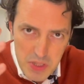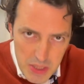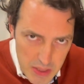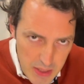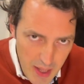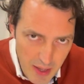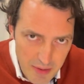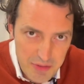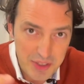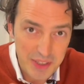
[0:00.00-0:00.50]

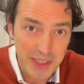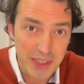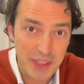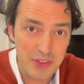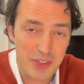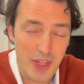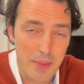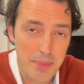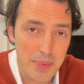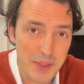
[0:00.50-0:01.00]
everything that is
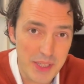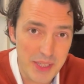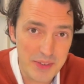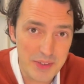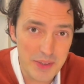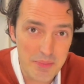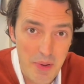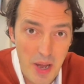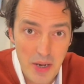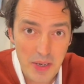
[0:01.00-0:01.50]
happening in the
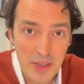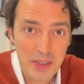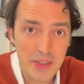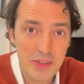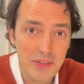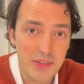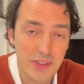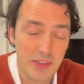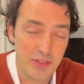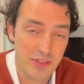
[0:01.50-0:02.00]

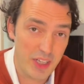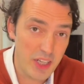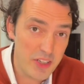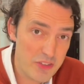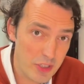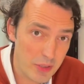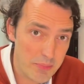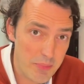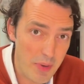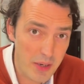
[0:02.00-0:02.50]
market, in the
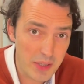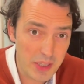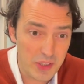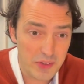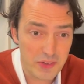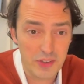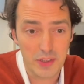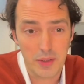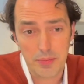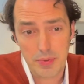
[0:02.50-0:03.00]
financial market,
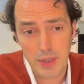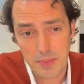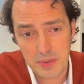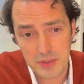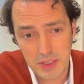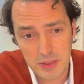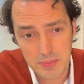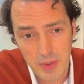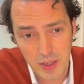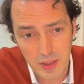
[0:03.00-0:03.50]
in the
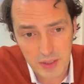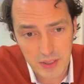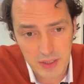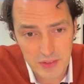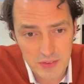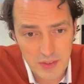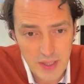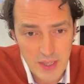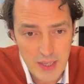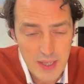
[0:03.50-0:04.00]
property
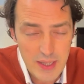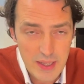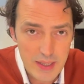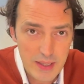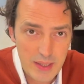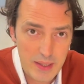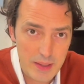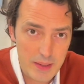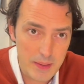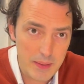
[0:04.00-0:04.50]
market.
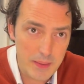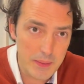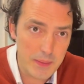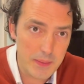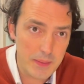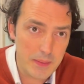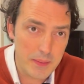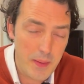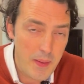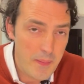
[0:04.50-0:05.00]

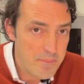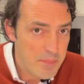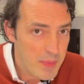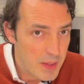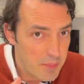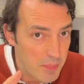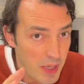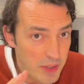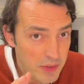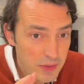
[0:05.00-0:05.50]

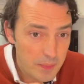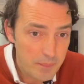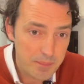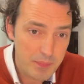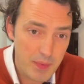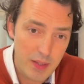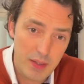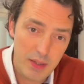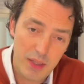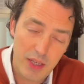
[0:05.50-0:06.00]
But
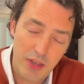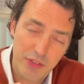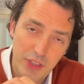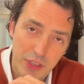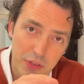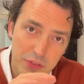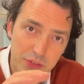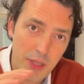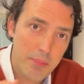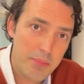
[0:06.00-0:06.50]
if they go
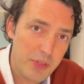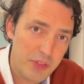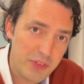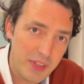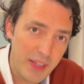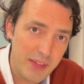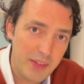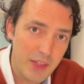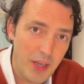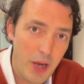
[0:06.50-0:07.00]

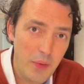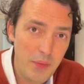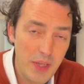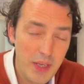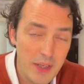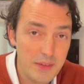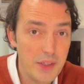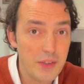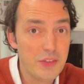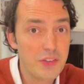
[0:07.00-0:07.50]
10% down,
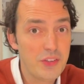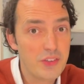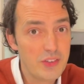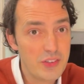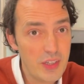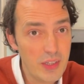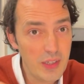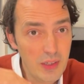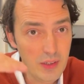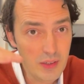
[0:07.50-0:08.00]
there's
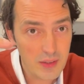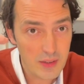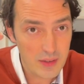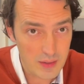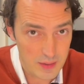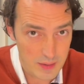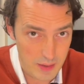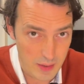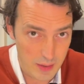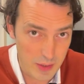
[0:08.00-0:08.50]
still
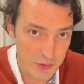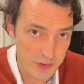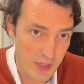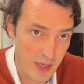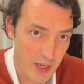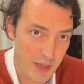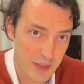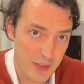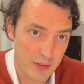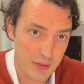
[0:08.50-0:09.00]
a lot
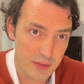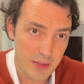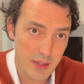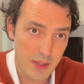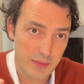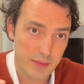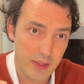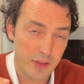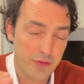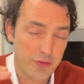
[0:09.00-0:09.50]
higher
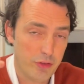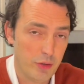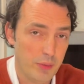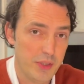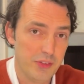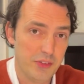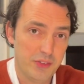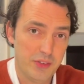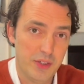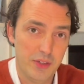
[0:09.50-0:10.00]
than, for
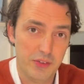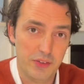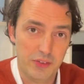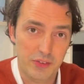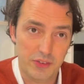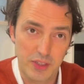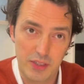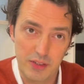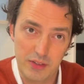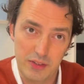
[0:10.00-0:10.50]
instance,
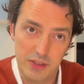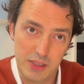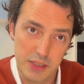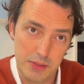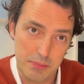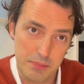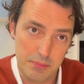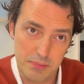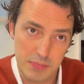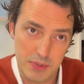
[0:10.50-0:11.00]
in
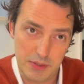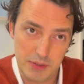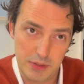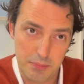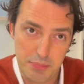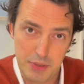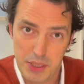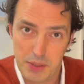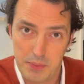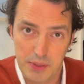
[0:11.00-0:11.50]
the
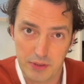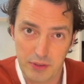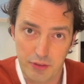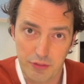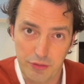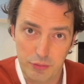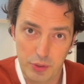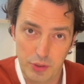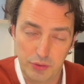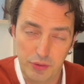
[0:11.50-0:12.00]
period
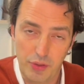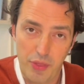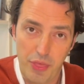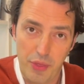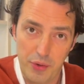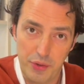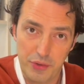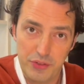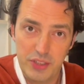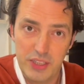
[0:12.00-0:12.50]
of
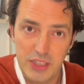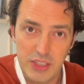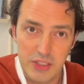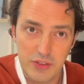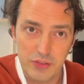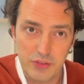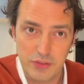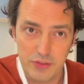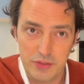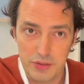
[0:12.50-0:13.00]
2013
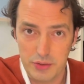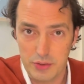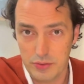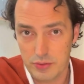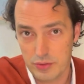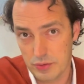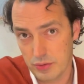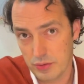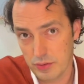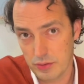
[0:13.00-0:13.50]
through
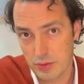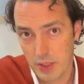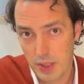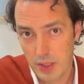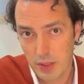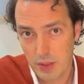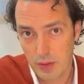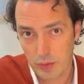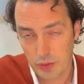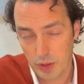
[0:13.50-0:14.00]
to
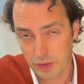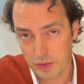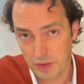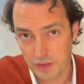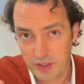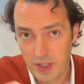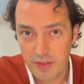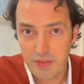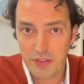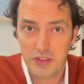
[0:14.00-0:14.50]

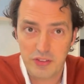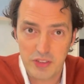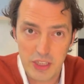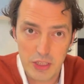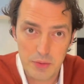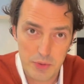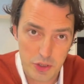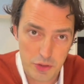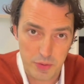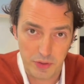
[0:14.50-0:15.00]
2017,
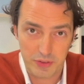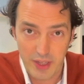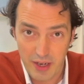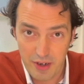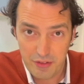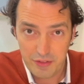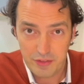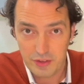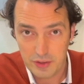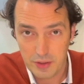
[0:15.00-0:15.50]
which was
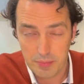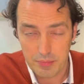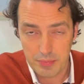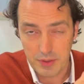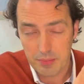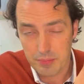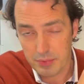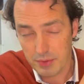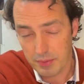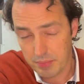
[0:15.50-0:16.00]
after the
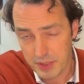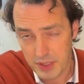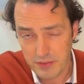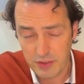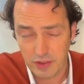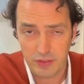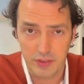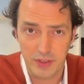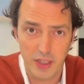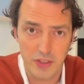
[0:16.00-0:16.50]
previous
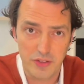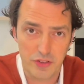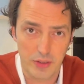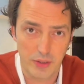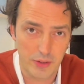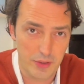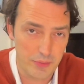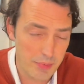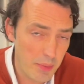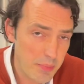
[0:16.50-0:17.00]
financial
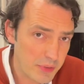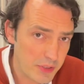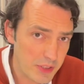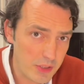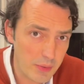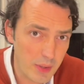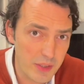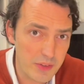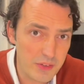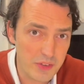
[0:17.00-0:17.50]
and property
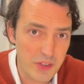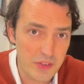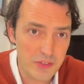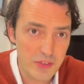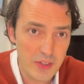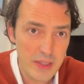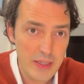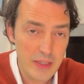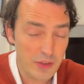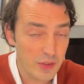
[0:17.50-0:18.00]
crisis,
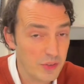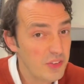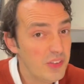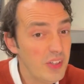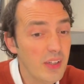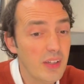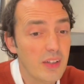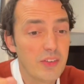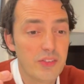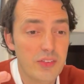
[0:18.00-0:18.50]
but
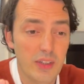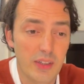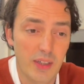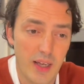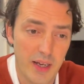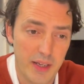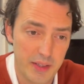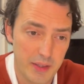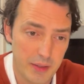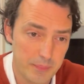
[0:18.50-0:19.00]
still
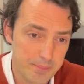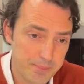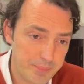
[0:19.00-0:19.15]
higher.